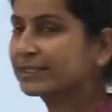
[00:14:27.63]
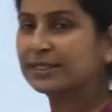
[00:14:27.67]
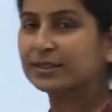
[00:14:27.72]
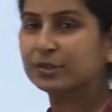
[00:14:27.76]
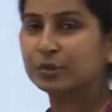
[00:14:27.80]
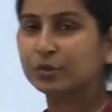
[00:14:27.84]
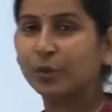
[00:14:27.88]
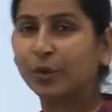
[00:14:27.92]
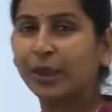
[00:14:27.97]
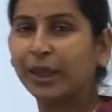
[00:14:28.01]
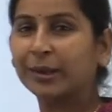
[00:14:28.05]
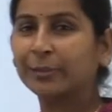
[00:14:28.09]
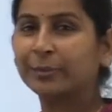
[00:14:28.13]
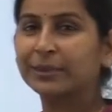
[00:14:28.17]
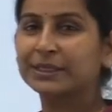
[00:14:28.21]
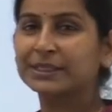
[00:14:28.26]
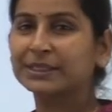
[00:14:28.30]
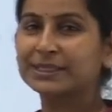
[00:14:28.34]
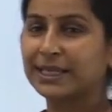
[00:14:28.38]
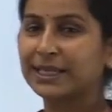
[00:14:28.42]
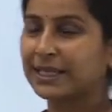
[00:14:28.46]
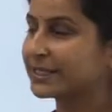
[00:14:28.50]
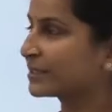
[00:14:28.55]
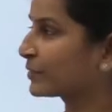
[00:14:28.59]
square plus
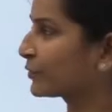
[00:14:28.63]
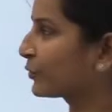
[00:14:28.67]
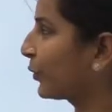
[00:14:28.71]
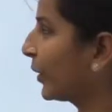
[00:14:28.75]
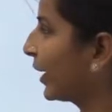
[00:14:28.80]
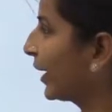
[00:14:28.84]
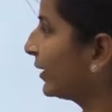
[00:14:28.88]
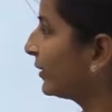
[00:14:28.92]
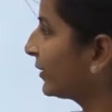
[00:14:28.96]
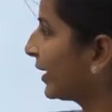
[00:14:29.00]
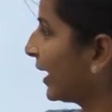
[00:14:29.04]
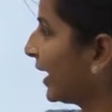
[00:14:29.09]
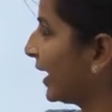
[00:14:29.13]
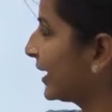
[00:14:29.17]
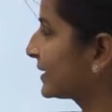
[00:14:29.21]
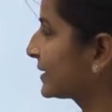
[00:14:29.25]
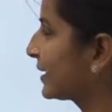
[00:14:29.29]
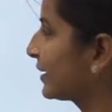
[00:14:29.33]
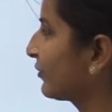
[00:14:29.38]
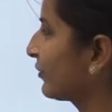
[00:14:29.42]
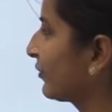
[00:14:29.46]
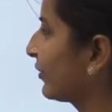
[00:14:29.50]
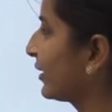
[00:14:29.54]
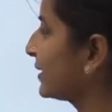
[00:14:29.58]
a square as
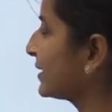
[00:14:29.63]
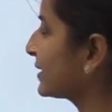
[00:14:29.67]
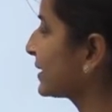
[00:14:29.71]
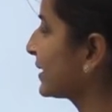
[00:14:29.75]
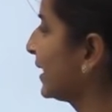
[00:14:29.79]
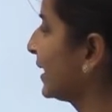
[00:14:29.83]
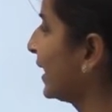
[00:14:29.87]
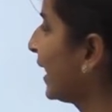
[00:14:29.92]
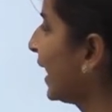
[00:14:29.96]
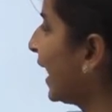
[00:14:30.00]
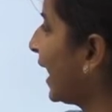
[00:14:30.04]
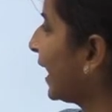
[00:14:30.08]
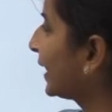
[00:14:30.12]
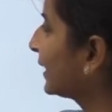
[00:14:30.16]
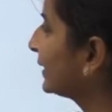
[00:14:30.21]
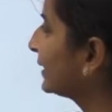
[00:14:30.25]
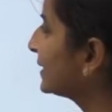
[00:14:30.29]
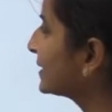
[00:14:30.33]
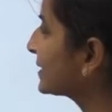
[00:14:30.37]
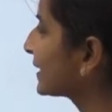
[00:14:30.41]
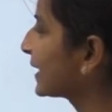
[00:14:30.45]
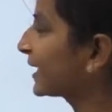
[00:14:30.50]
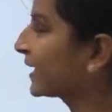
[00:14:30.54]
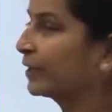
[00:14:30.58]
fs, and the
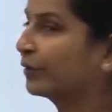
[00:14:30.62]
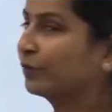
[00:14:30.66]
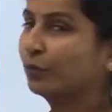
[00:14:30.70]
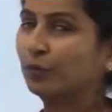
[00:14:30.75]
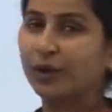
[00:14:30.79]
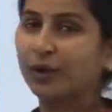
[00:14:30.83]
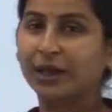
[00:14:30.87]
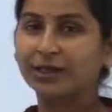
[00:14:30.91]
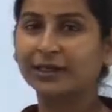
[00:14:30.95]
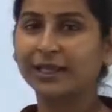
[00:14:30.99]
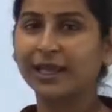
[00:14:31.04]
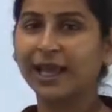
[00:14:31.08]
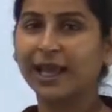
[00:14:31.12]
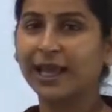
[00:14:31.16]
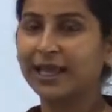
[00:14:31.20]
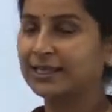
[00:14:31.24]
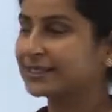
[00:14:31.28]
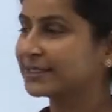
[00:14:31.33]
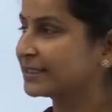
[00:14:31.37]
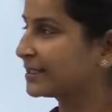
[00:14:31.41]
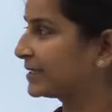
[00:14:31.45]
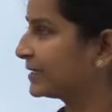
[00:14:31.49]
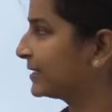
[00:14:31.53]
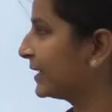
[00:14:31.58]
second one
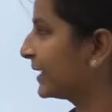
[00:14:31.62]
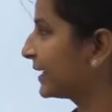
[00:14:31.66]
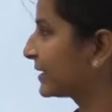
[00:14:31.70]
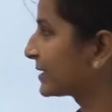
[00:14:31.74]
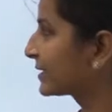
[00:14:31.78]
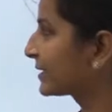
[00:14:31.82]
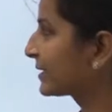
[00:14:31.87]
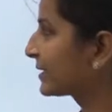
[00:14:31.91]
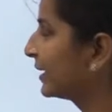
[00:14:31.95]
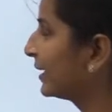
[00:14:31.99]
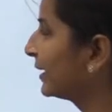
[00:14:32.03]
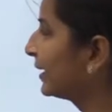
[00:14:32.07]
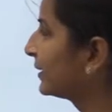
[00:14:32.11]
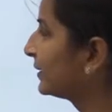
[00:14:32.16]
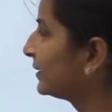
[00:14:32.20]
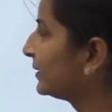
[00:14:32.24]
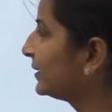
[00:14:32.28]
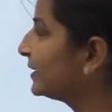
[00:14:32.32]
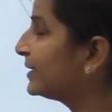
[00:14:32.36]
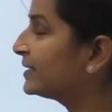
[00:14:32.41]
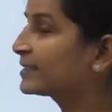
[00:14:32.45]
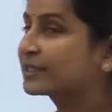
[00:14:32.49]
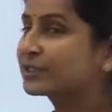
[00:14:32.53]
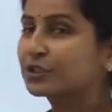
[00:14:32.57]
as gs.
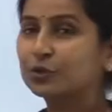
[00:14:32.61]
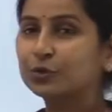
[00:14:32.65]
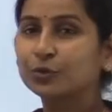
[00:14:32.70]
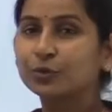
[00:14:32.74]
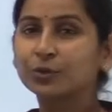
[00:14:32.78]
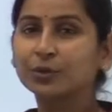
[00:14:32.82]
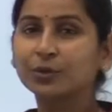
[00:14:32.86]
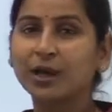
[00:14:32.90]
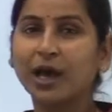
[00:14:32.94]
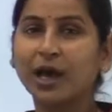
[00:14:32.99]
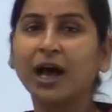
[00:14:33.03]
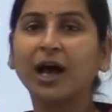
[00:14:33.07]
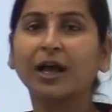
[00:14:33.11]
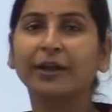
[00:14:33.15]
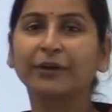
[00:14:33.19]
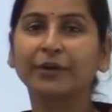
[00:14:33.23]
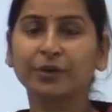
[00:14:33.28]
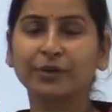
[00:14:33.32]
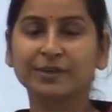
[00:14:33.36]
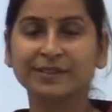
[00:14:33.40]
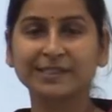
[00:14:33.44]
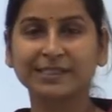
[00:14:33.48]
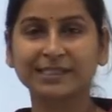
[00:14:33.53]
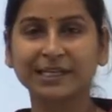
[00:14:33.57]
These two are
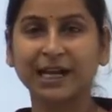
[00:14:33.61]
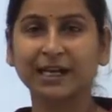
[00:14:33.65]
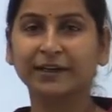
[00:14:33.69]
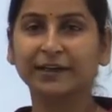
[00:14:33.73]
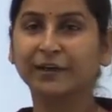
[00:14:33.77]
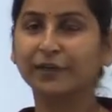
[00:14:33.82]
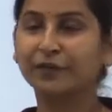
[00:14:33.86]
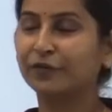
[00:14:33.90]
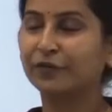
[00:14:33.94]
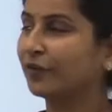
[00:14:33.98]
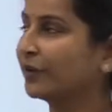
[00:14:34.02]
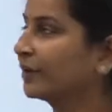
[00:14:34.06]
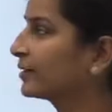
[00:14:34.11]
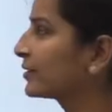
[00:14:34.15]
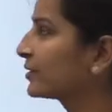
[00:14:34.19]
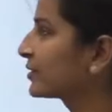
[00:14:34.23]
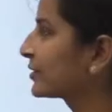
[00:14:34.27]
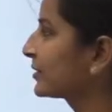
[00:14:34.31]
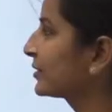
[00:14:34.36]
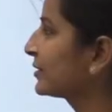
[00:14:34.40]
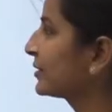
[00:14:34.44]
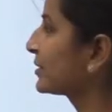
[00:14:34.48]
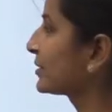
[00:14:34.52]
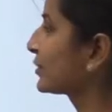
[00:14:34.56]
your standard
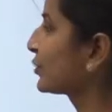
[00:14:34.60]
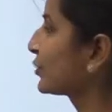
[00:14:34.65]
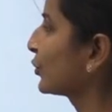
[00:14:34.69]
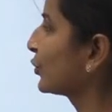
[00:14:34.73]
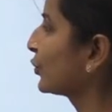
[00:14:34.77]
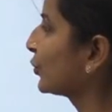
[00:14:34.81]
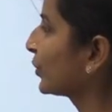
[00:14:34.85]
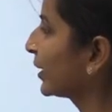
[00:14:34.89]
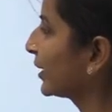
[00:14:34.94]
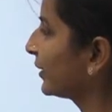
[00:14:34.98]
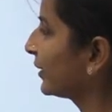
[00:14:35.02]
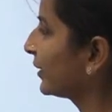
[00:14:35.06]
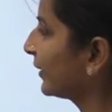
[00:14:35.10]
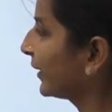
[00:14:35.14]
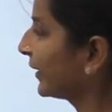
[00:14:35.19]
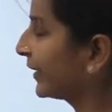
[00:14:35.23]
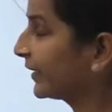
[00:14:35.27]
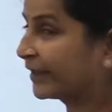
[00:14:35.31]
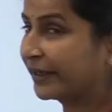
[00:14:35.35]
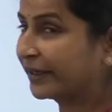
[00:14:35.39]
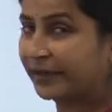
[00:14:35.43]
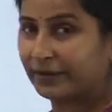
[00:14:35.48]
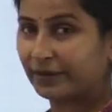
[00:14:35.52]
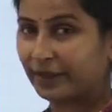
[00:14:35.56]
functions, so you can
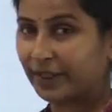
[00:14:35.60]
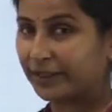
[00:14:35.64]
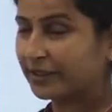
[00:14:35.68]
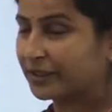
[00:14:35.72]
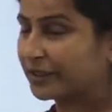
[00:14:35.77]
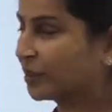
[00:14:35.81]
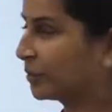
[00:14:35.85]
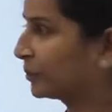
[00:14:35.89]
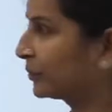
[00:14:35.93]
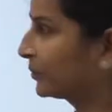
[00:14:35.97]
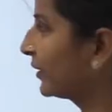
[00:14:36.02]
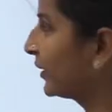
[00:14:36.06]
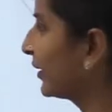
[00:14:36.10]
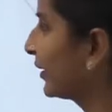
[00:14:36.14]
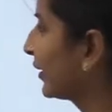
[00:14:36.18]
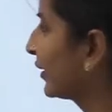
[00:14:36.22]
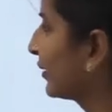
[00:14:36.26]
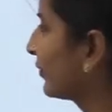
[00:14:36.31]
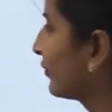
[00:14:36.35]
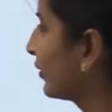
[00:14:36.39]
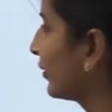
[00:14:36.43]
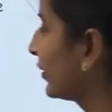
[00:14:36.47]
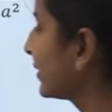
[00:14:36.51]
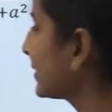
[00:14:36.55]
directly write down their
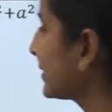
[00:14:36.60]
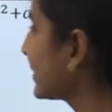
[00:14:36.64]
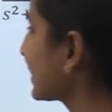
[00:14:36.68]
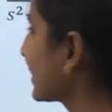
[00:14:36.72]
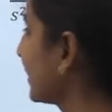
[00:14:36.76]
inverse.